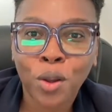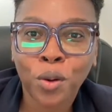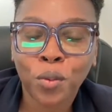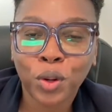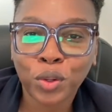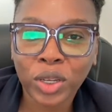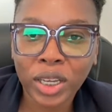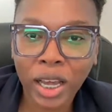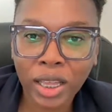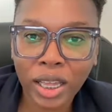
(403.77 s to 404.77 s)
When you
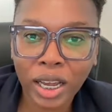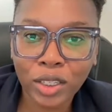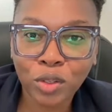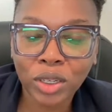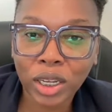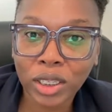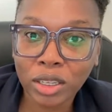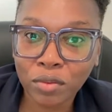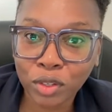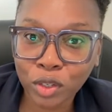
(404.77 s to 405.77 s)
get that, you get
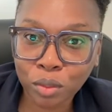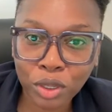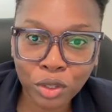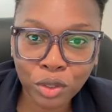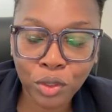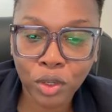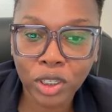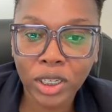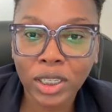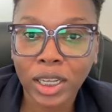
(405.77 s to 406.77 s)
even some
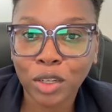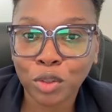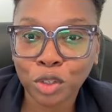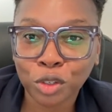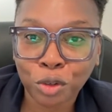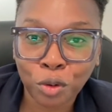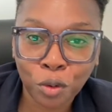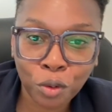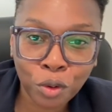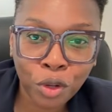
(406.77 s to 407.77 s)
instructions that you should
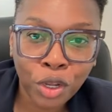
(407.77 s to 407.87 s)
go